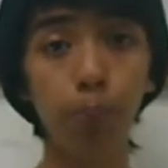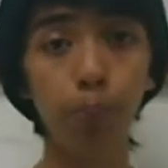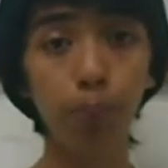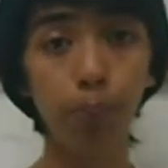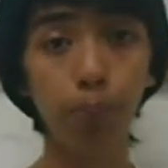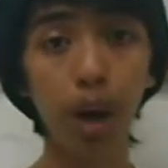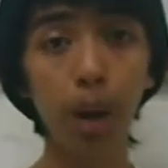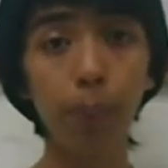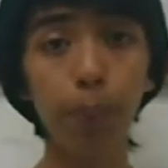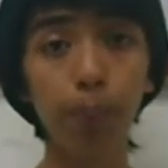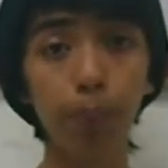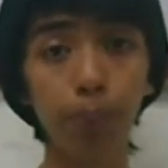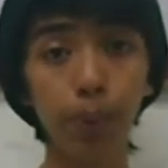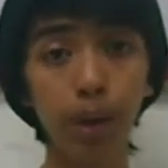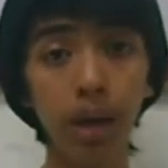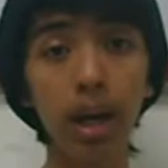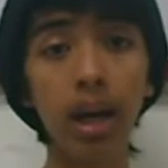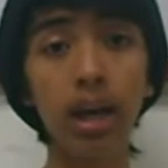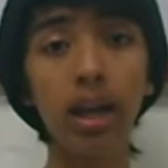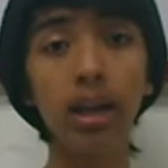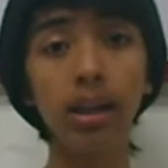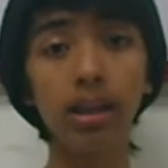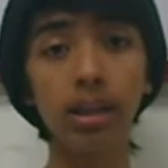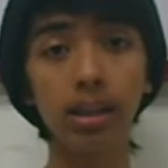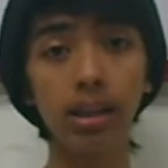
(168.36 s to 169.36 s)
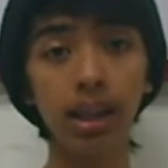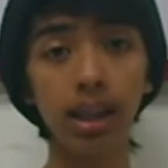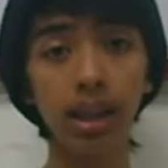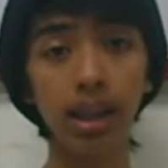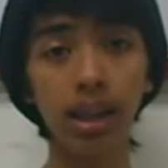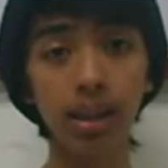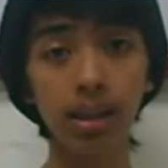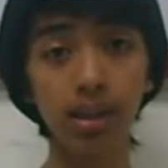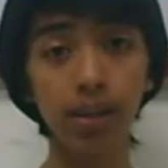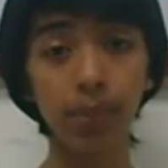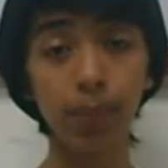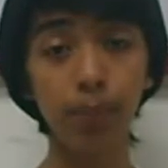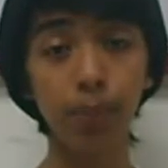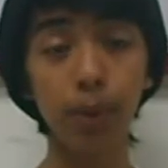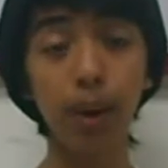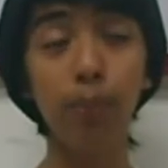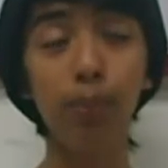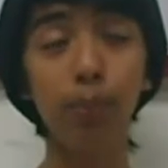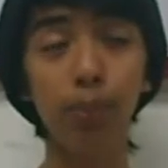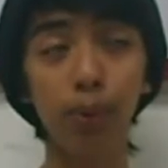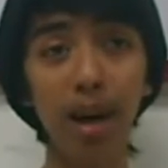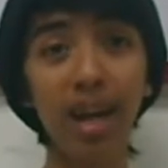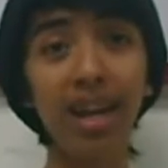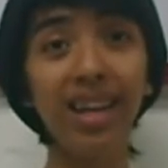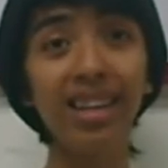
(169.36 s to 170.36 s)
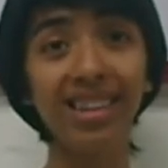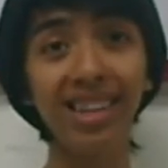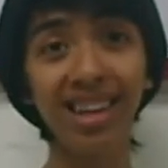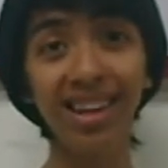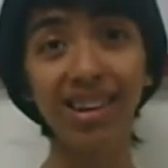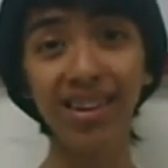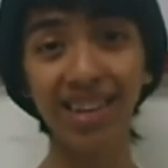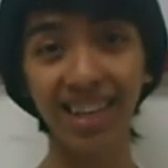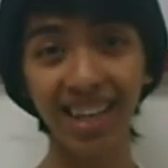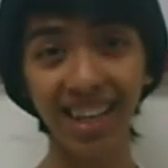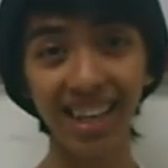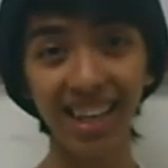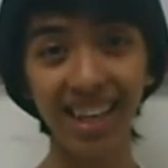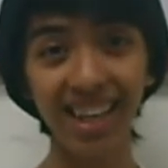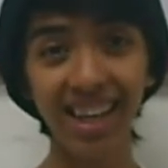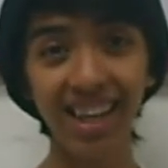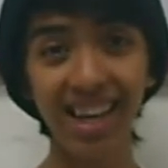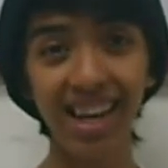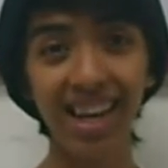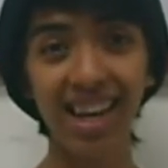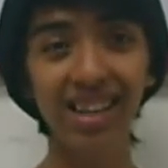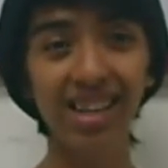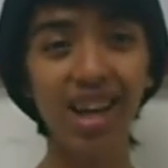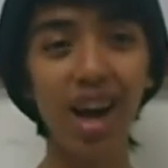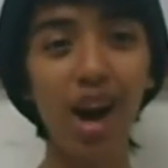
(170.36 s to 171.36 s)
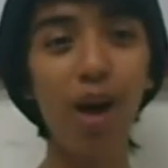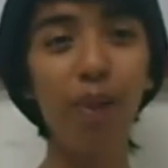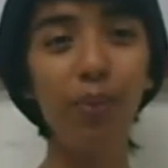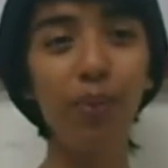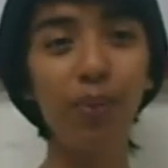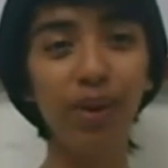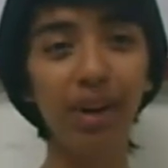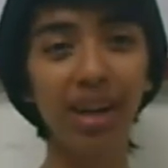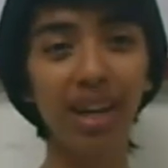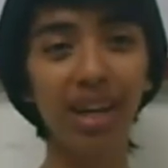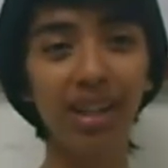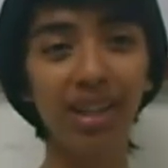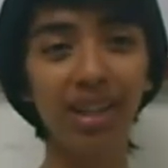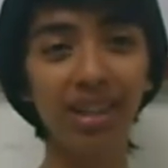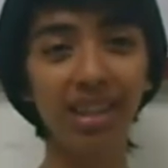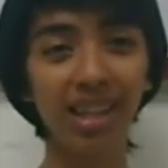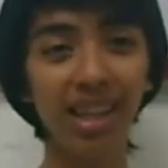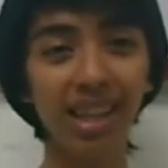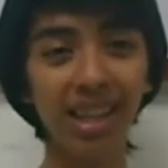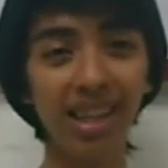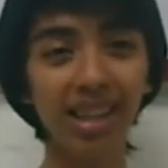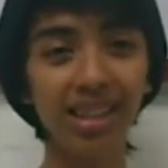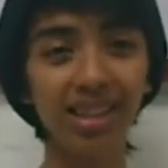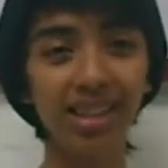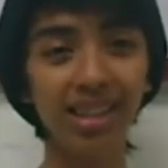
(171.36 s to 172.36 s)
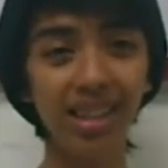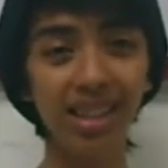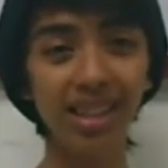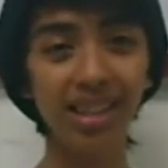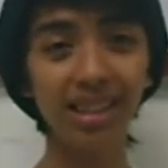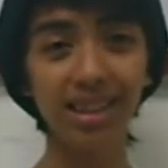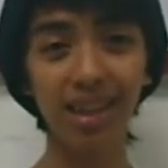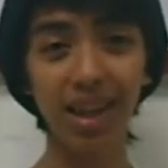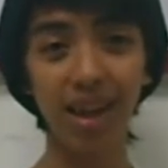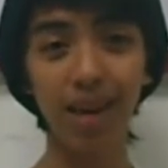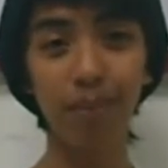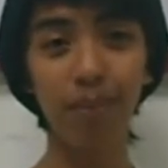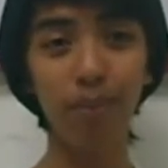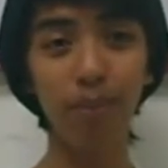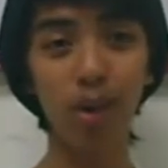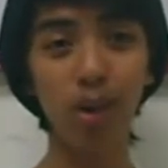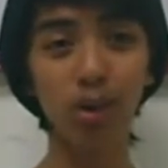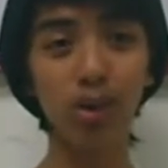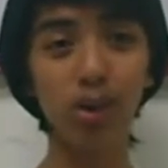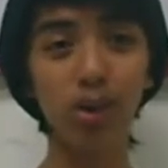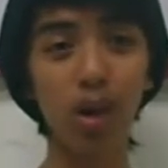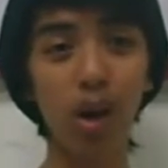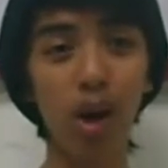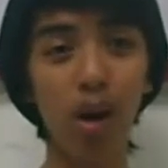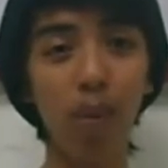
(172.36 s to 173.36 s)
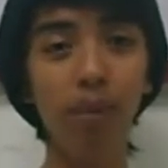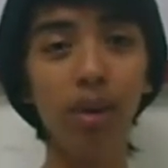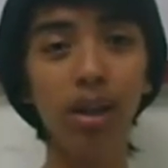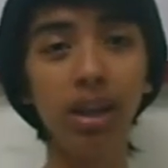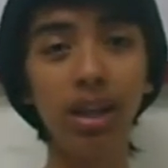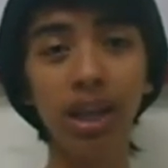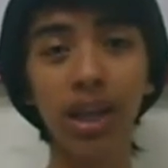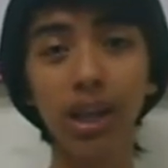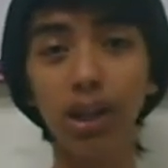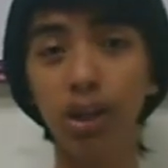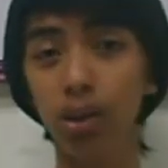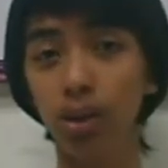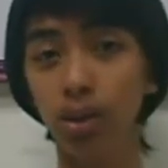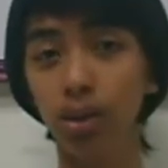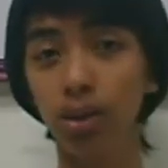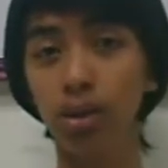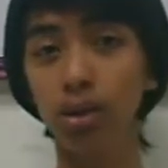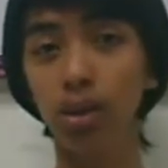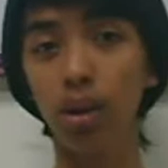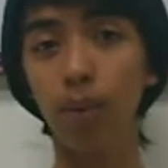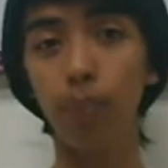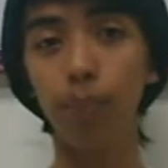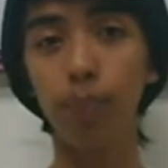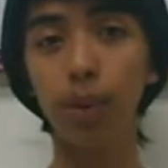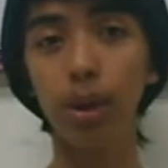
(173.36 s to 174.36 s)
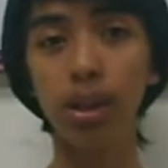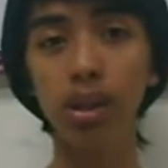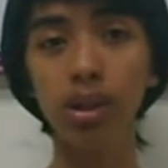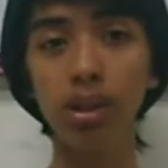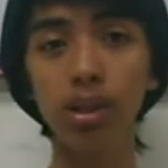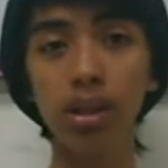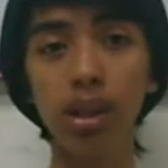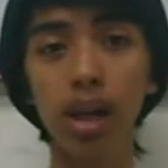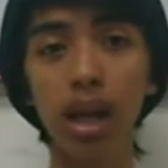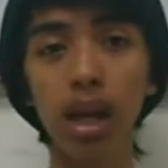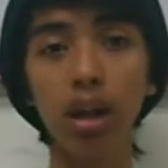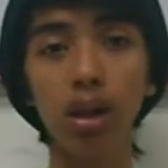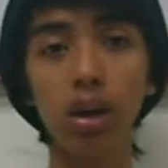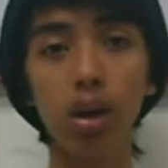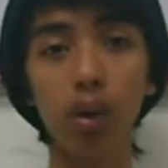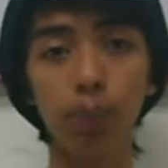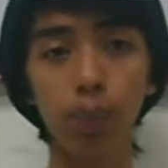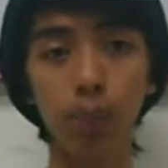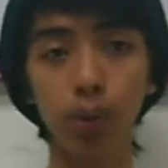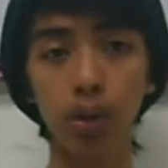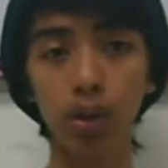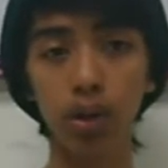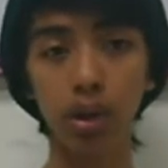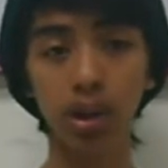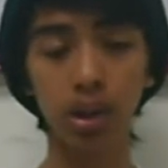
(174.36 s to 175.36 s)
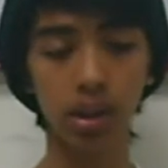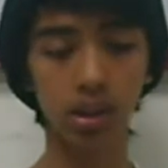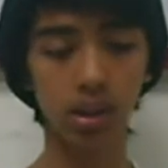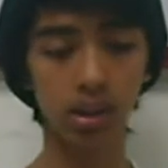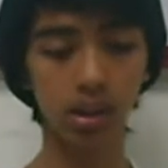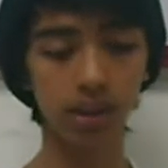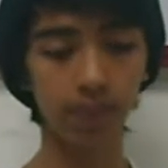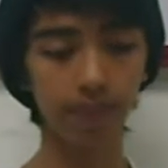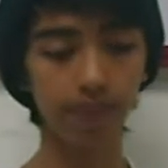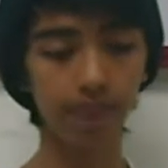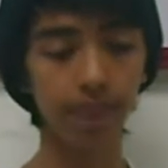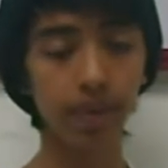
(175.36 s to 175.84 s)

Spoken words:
proprietary operating system most commonly used on personal computers.